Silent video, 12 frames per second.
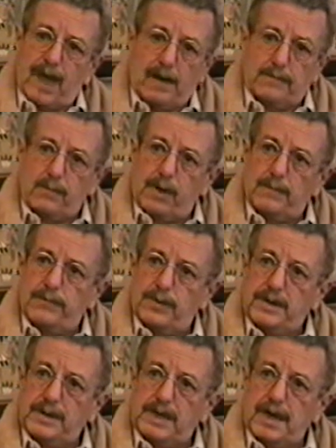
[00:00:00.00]
found
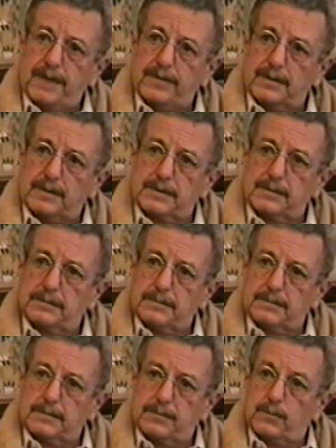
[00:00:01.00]
one, put it together, and
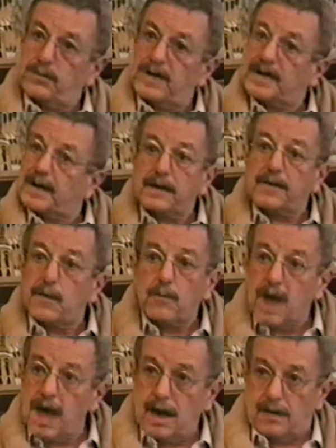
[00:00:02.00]
did it
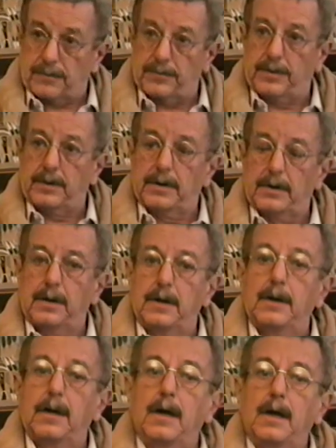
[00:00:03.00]
in the Round.
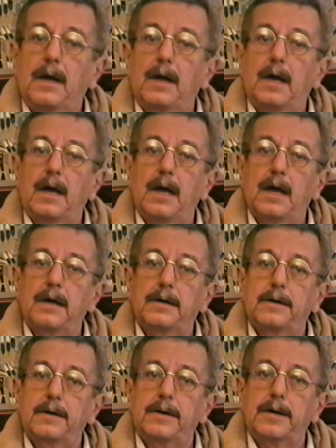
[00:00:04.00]

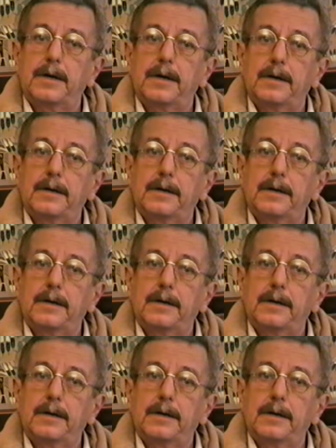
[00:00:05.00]
And